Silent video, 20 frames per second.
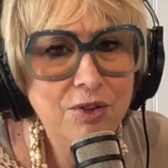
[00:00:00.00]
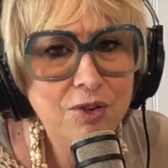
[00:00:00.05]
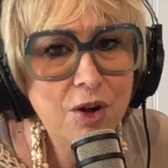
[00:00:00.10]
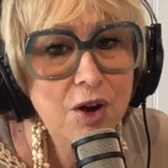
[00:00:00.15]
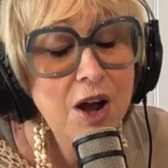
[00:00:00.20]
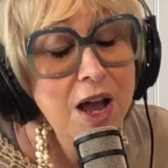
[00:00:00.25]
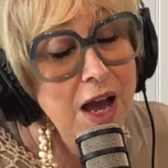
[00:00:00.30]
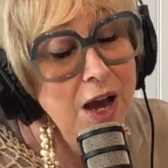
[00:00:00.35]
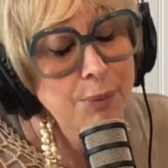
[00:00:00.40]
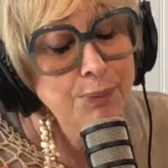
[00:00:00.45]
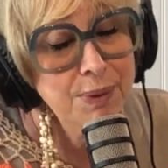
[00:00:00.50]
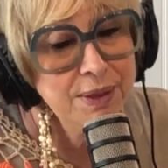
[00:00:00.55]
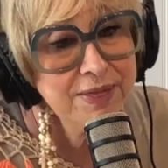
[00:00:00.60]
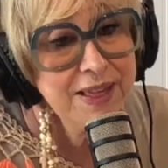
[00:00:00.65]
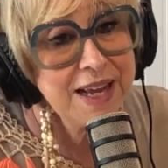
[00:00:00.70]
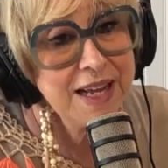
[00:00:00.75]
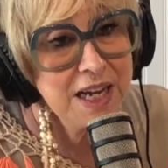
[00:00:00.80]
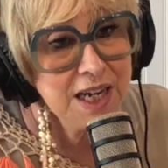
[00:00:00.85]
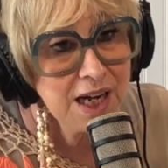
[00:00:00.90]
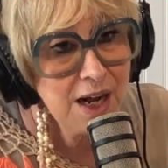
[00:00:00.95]
So, but
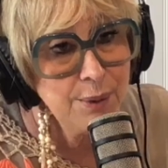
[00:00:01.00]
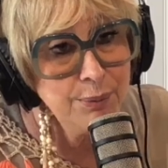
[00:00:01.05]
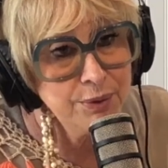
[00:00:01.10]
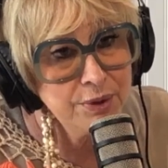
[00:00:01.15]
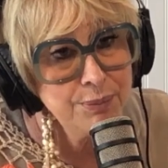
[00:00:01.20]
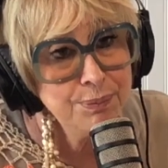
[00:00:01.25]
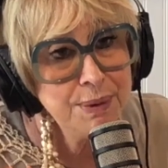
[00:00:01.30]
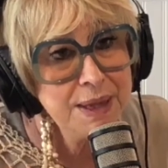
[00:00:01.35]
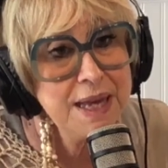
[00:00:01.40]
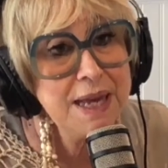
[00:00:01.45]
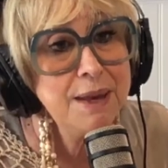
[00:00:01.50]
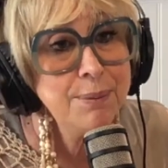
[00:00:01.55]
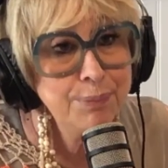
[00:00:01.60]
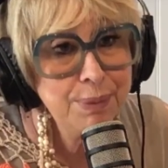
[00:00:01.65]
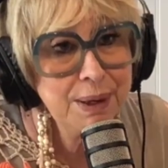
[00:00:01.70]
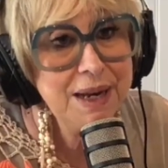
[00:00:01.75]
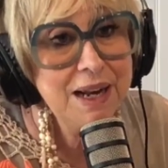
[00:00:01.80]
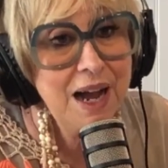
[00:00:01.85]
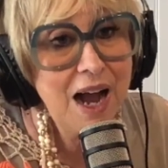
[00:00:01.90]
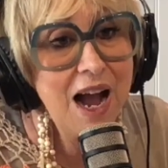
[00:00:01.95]
they can come to me,
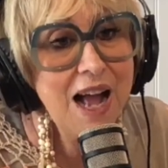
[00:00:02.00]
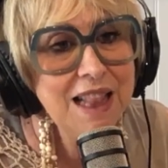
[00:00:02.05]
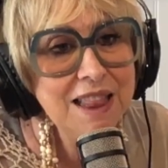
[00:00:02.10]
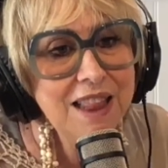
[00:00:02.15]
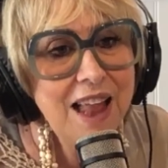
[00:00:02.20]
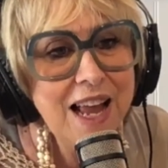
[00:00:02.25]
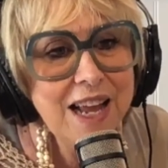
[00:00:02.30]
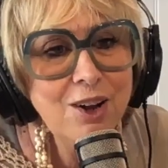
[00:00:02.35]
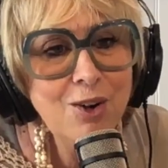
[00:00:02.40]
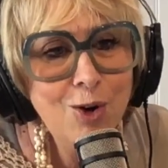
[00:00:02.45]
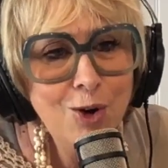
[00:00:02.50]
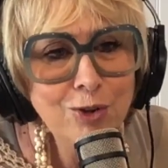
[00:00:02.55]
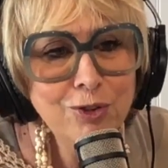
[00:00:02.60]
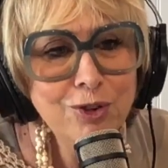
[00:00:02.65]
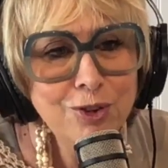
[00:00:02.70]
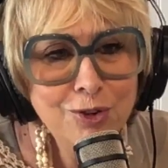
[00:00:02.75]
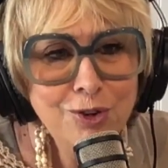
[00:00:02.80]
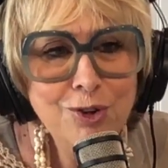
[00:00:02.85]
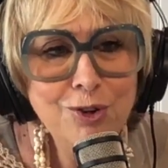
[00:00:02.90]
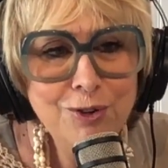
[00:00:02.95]
but I like
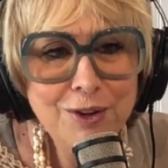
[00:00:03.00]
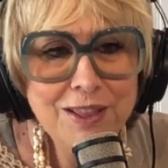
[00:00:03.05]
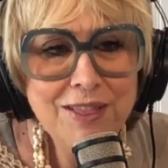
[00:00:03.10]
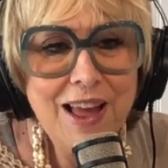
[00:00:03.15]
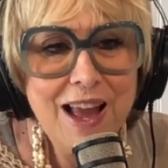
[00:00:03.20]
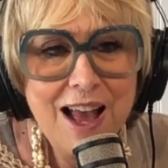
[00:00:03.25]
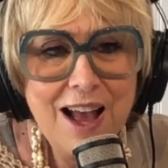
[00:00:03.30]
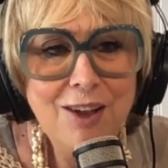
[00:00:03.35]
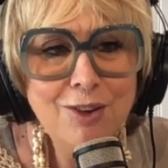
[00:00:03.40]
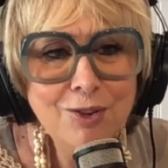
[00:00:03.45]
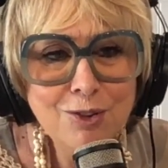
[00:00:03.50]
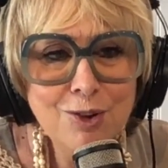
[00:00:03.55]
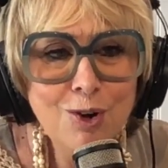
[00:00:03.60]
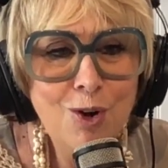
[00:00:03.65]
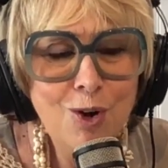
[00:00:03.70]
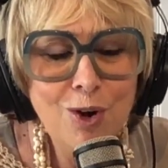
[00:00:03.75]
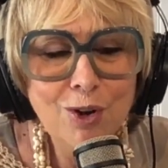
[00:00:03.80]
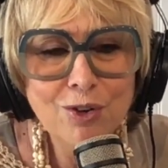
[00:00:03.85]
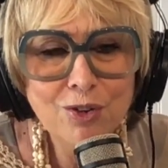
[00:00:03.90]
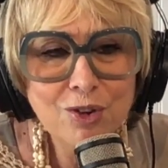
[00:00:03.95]
also doing the house
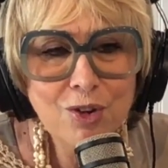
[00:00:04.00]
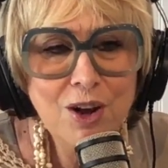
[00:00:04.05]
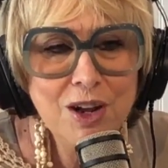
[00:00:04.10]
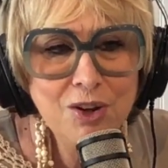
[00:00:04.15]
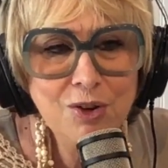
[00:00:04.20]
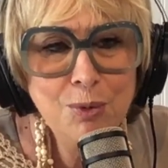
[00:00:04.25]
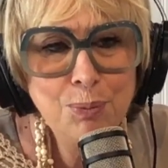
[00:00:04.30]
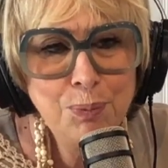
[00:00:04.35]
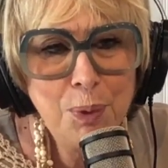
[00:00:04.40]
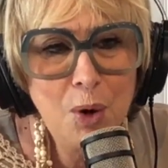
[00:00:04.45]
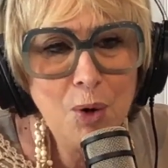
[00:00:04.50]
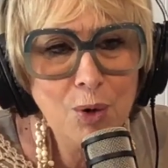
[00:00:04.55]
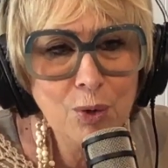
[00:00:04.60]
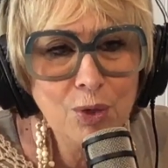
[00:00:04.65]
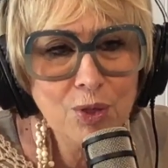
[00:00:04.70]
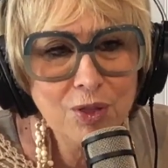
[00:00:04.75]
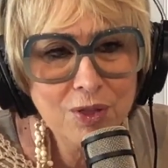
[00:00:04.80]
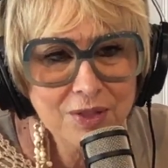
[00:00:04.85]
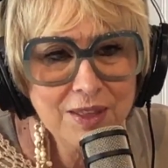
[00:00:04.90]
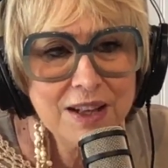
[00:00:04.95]
calls. So I do
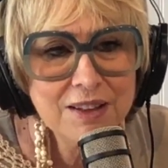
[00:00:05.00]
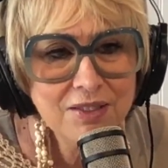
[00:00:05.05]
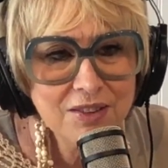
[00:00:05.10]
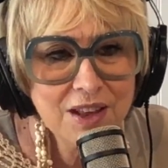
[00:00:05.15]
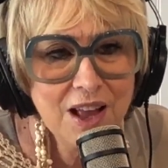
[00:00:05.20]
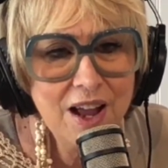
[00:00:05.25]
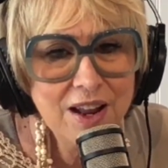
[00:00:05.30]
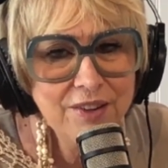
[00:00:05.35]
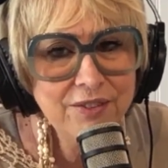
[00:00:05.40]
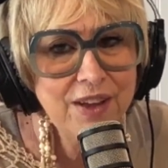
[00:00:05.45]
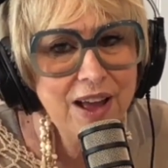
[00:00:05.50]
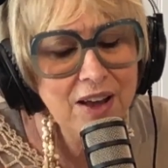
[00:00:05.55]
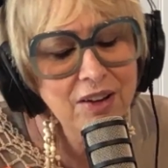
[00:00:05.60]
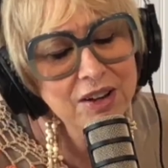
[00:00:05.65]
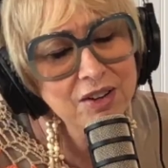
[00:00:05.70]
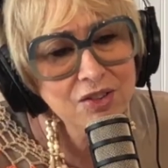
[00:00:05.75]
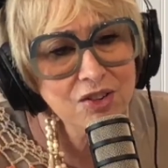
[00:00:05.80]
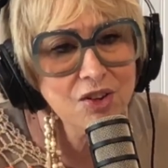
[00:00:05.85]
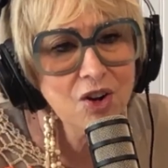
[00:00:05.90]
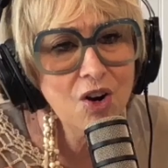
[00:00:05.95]
both. That's kind of how
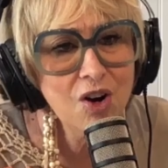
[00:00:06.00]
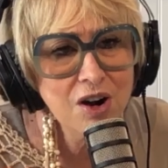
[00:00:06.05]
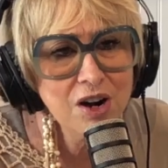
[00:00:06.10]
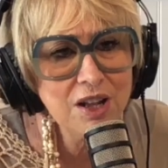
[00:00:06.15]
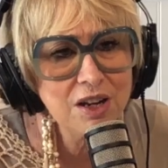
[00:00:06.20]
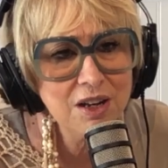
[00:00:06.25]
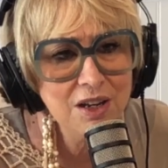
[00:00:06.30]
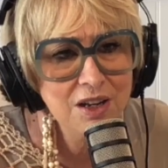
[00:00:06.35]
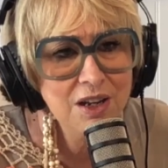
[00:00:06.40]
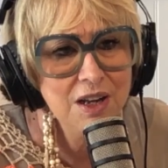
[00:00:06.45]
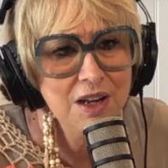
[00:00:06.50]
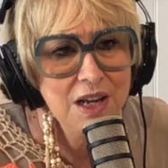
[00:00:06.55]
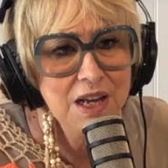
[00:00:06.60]
I started.